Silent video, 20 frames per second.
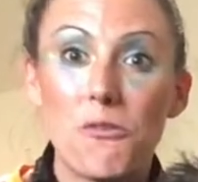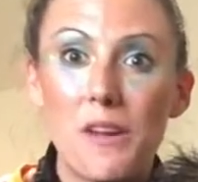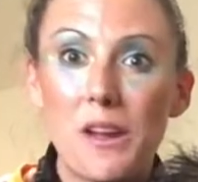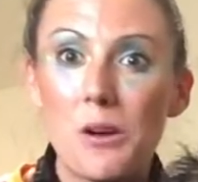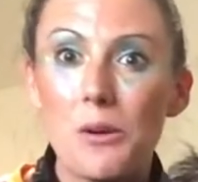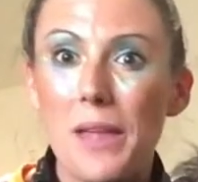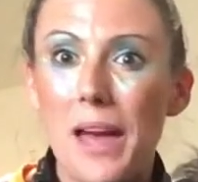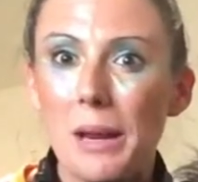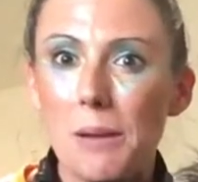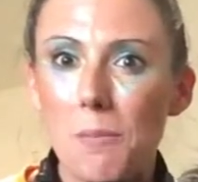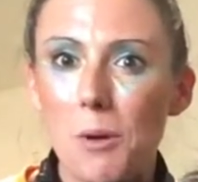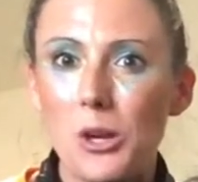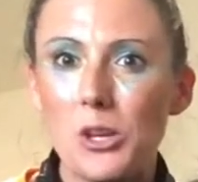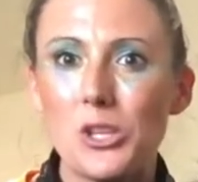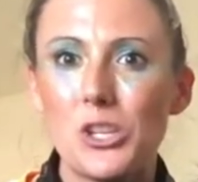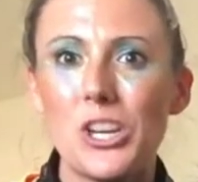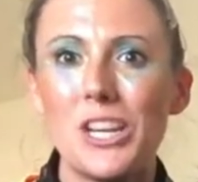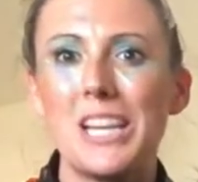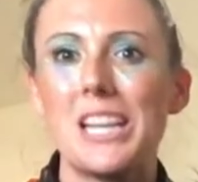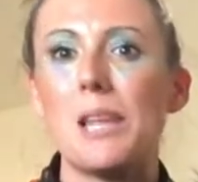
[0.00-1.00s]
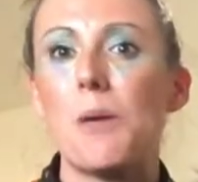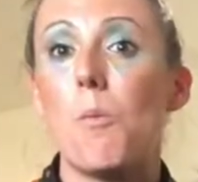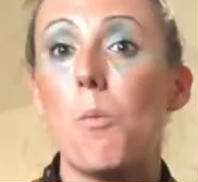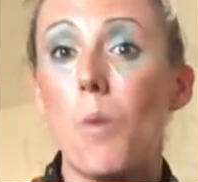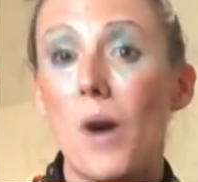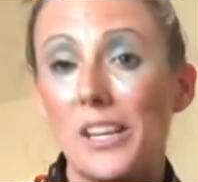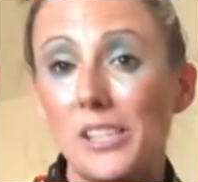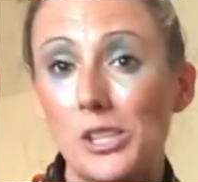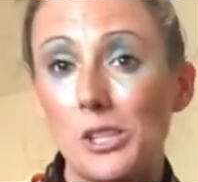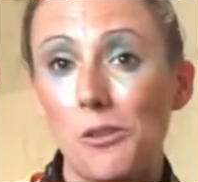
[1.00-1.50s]
Feel that emotion, and then
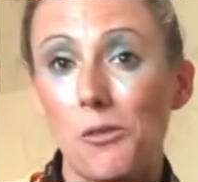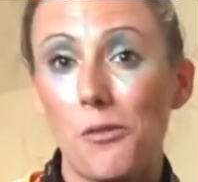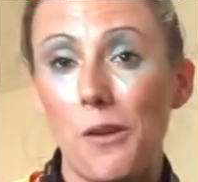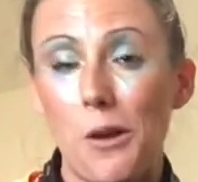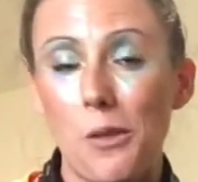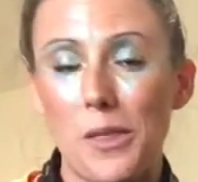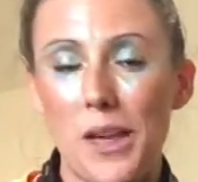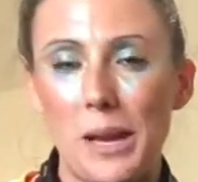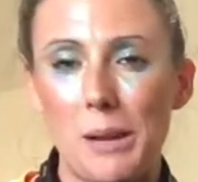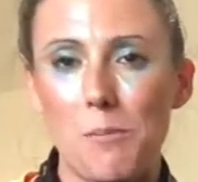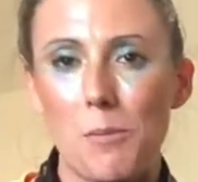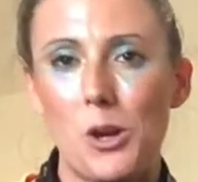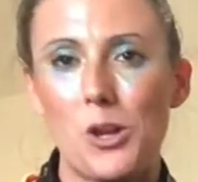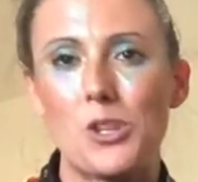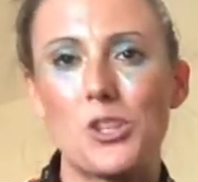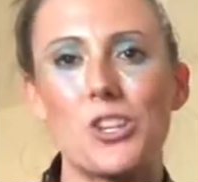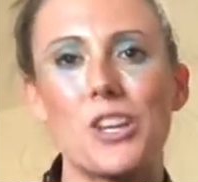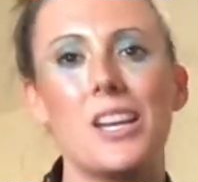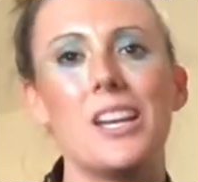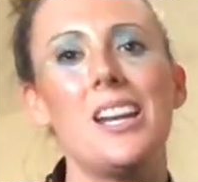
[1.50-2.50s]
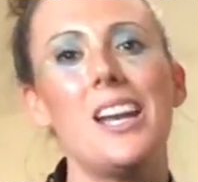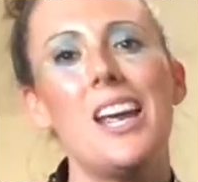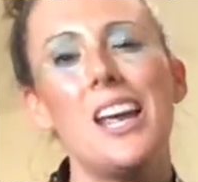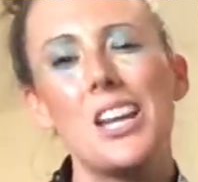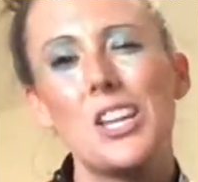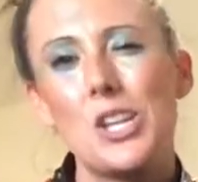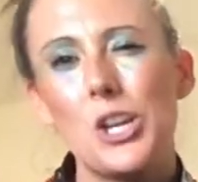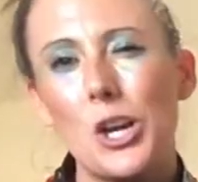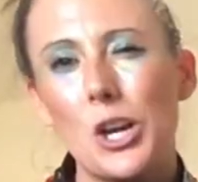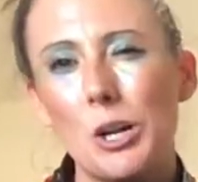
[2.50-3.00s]
once you've felt that emotion,
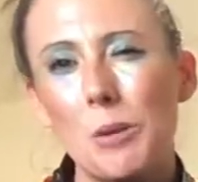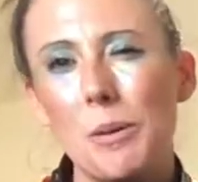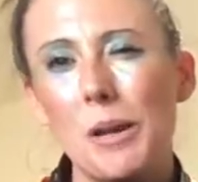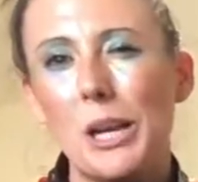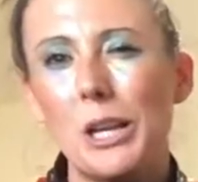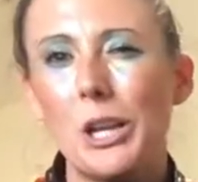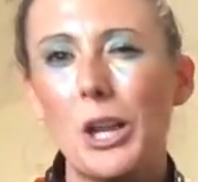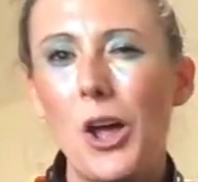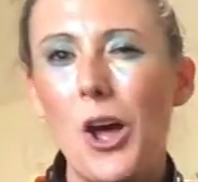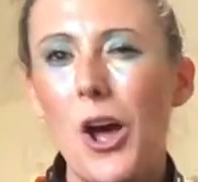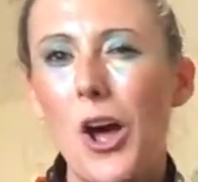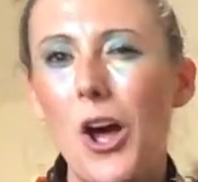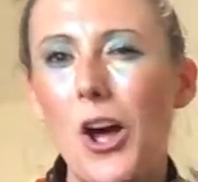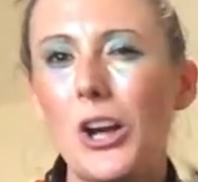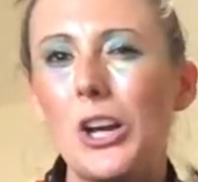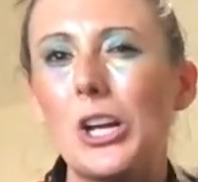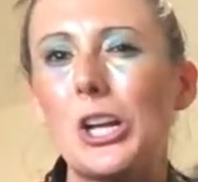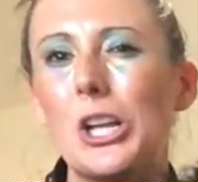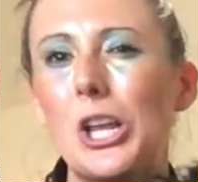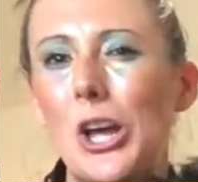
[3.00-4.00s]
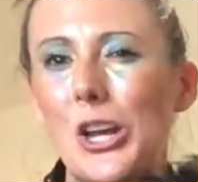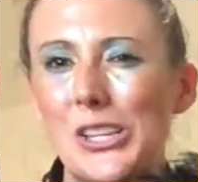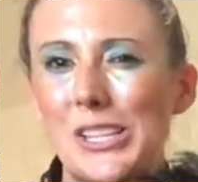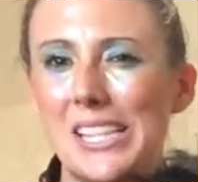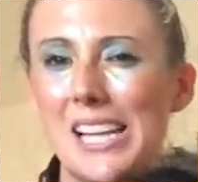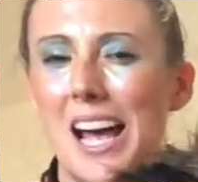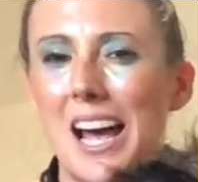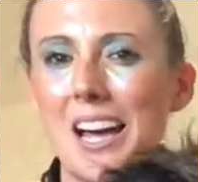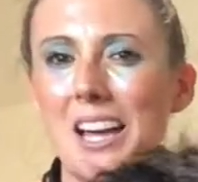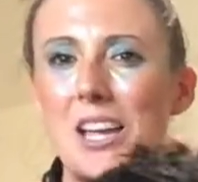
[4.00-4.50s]
you're going to be a lot
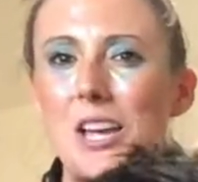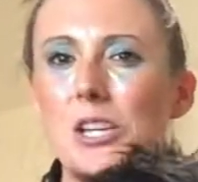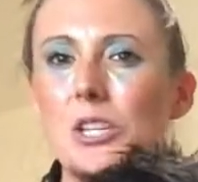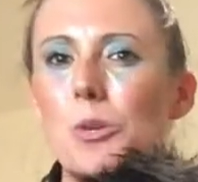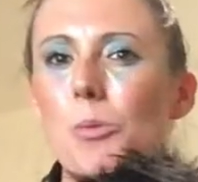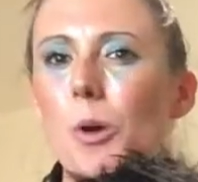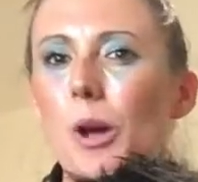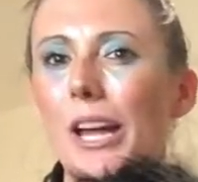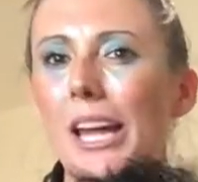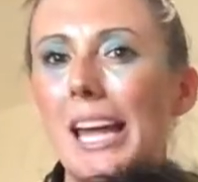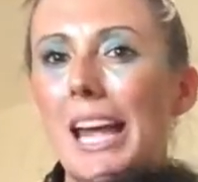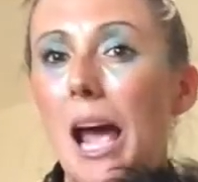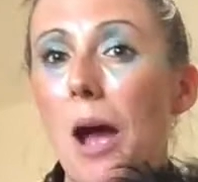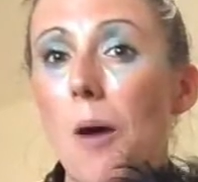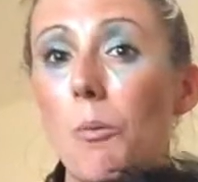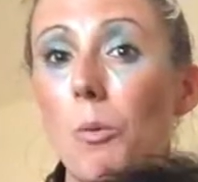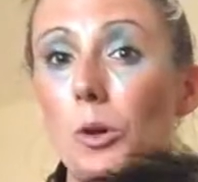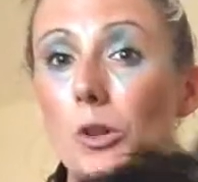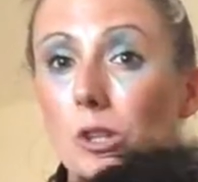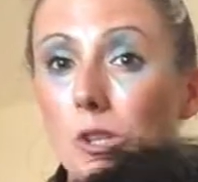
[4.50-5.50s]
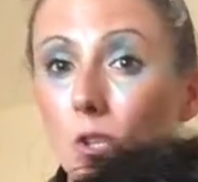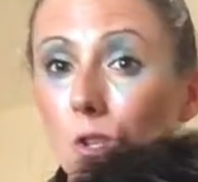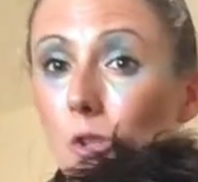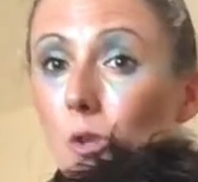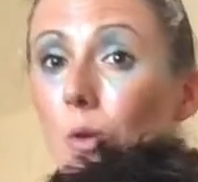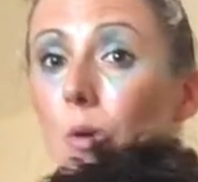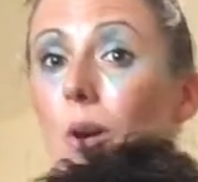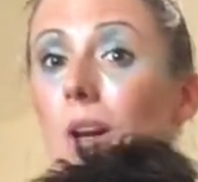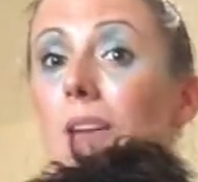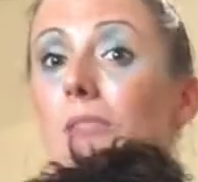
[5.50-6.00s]
closer to working out what the
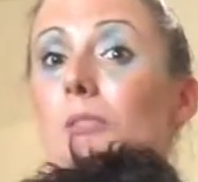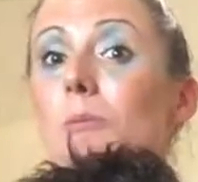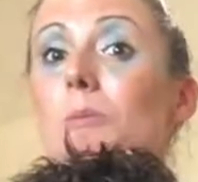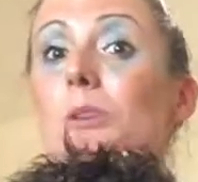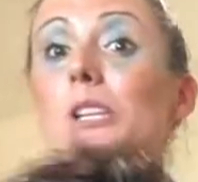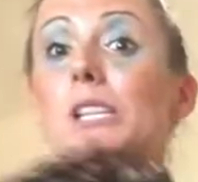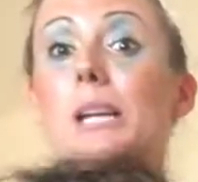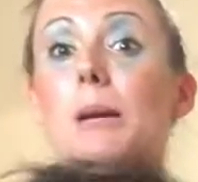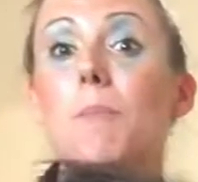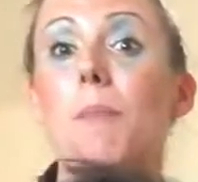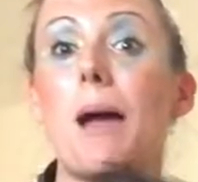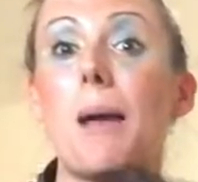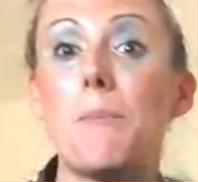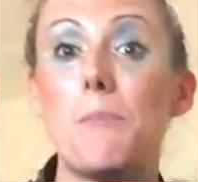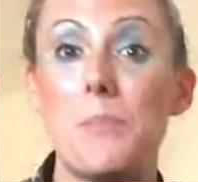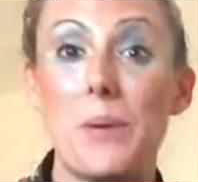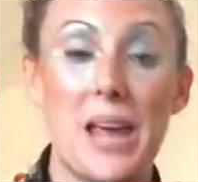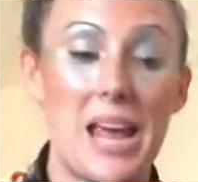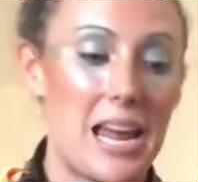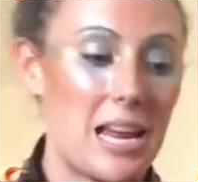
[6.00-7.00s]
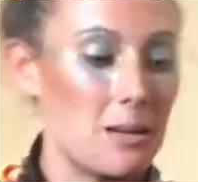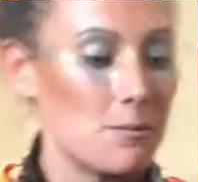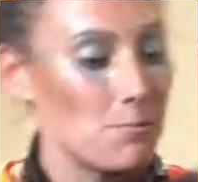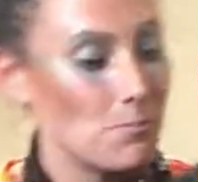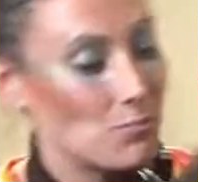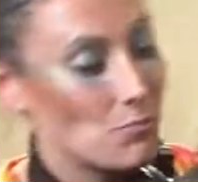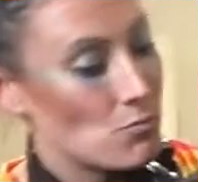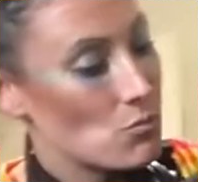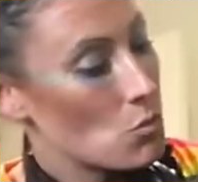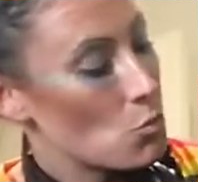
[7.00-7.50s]
story of the music might be.
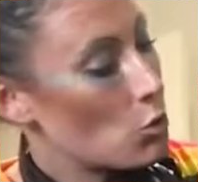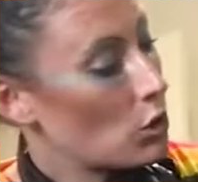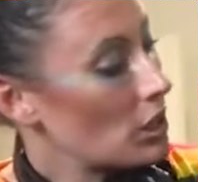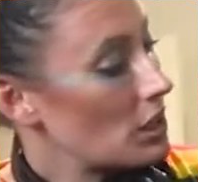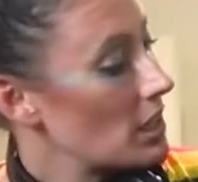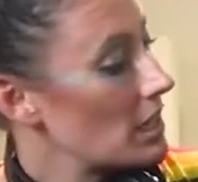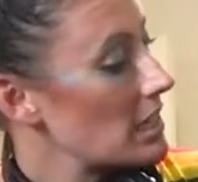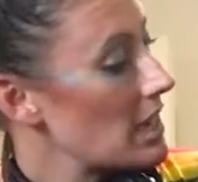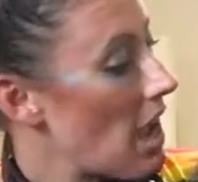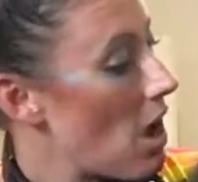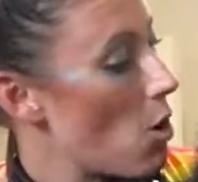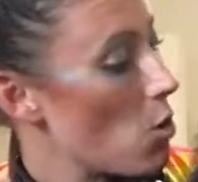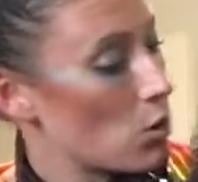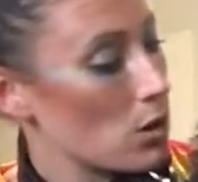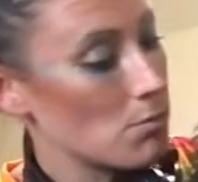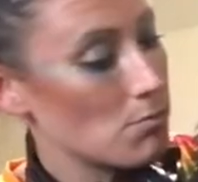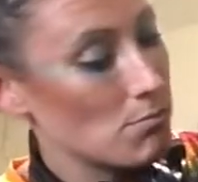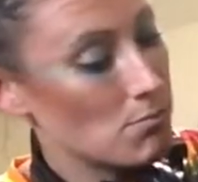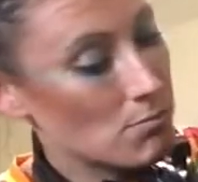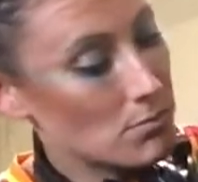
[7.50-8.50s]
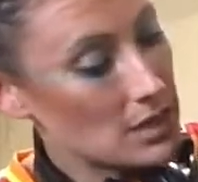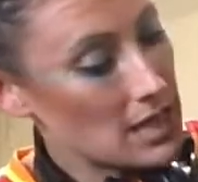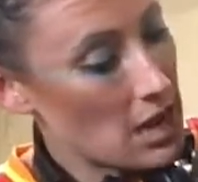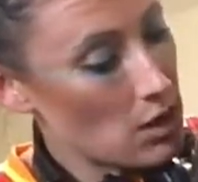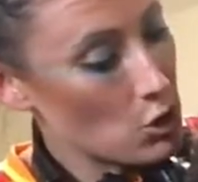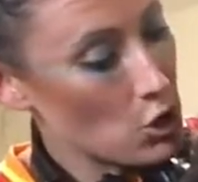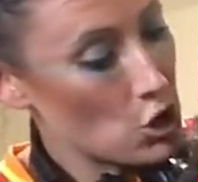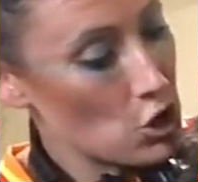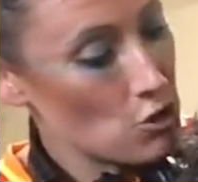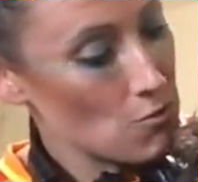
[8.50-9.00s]
What do you think, dog?
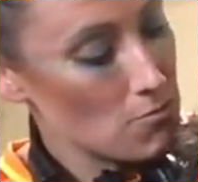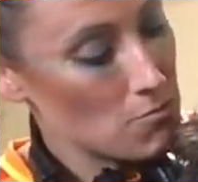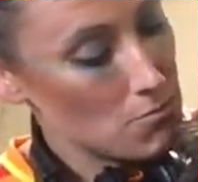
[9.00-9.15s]
Sound good?